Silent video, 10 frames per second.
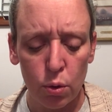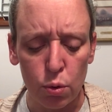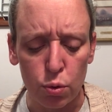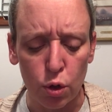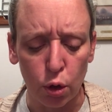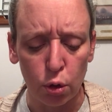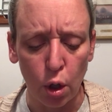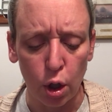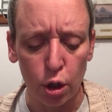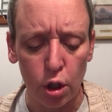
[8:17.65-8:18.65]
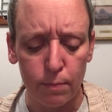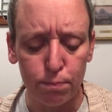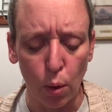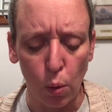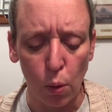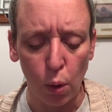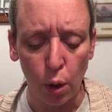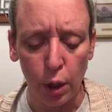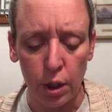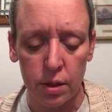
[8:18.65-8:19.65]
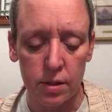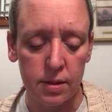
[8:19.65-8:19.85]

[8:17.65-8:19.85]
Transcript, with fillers: Who's a lucky boy?